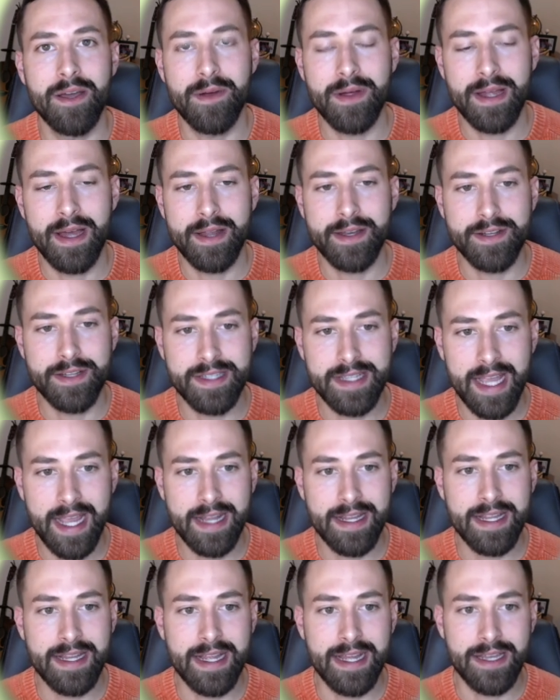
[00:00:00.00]

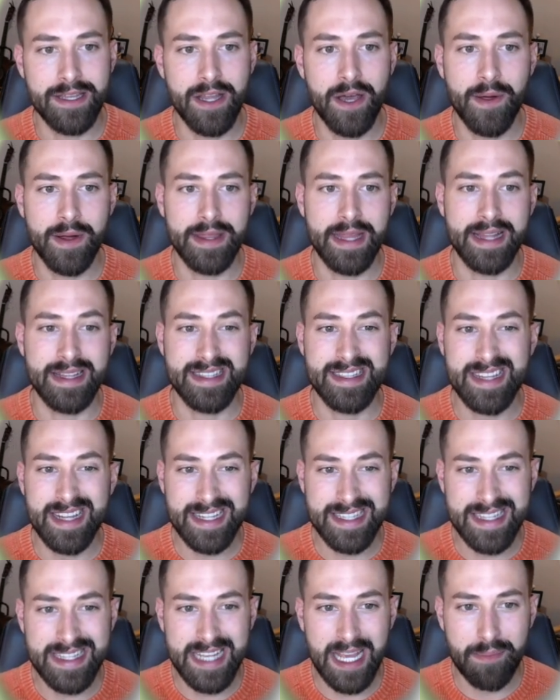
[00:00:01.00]
understanding and knowing that
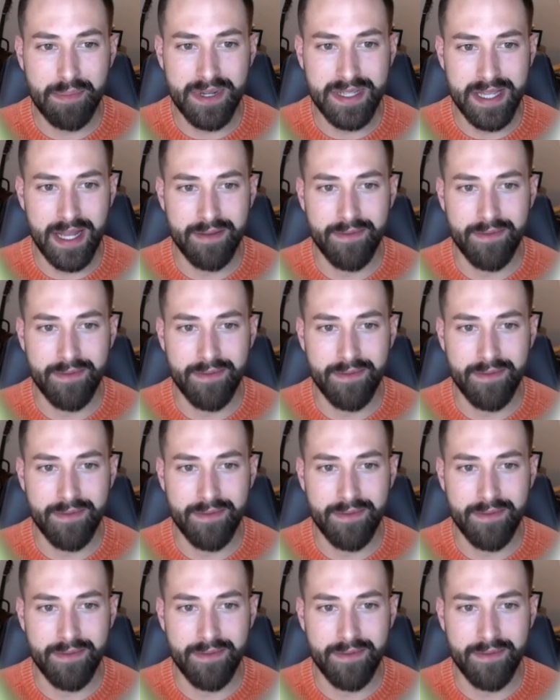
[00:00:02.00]
68%